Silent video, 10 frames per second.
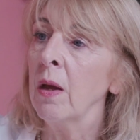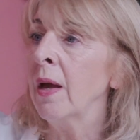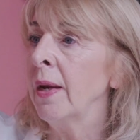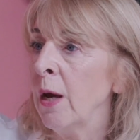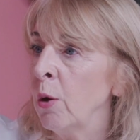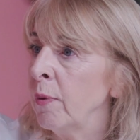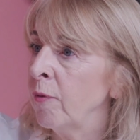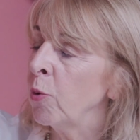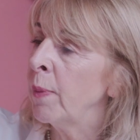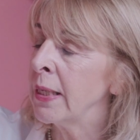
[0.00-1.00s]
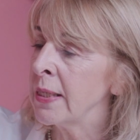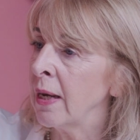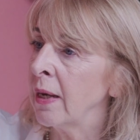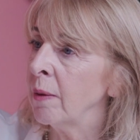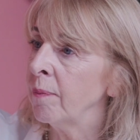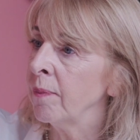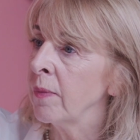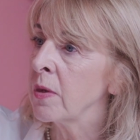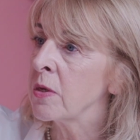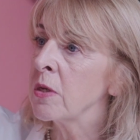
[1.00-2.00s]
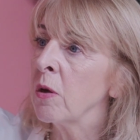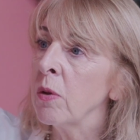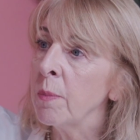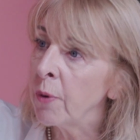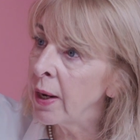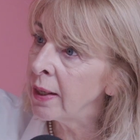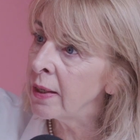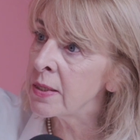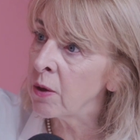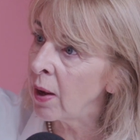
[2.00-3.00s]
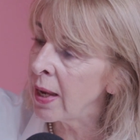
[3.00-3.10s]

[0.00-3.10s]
an hour before bedtime, so the brain is not